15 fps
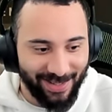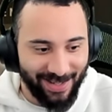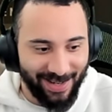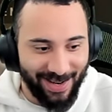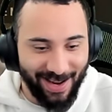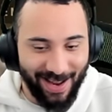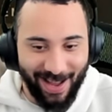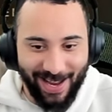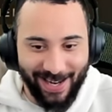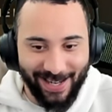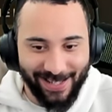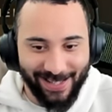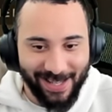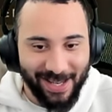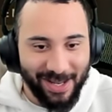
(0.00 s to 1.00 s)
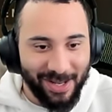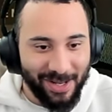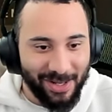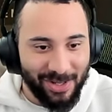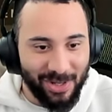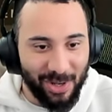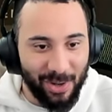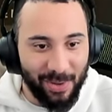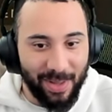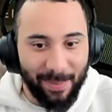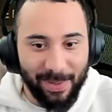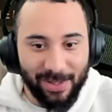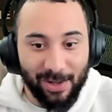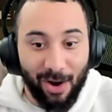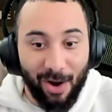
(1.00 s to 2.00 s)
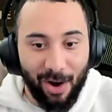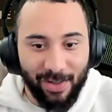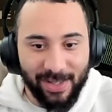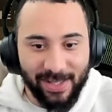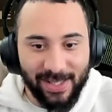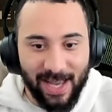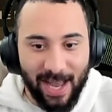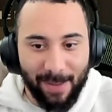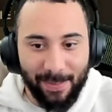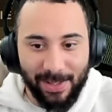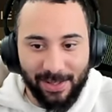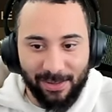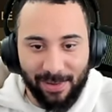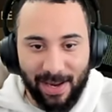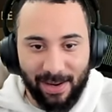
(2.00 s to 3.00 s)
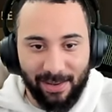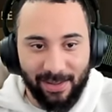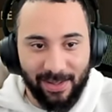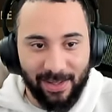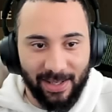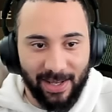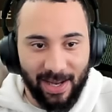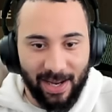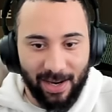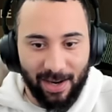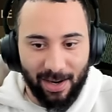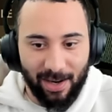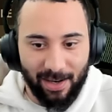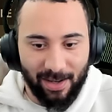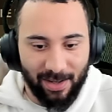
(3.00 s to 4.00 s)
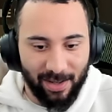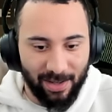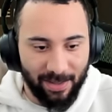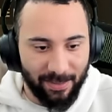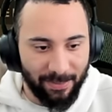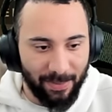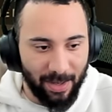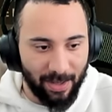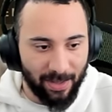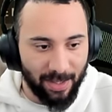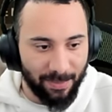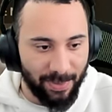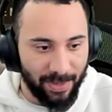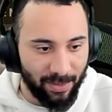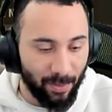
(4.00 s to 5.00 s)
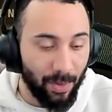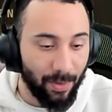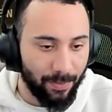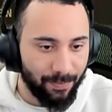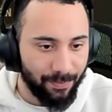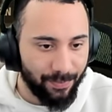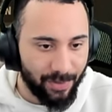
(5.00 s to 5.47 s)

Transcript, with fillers: Nice. So that means all the zombies around are, uh, are, uh, um, are going to be, well,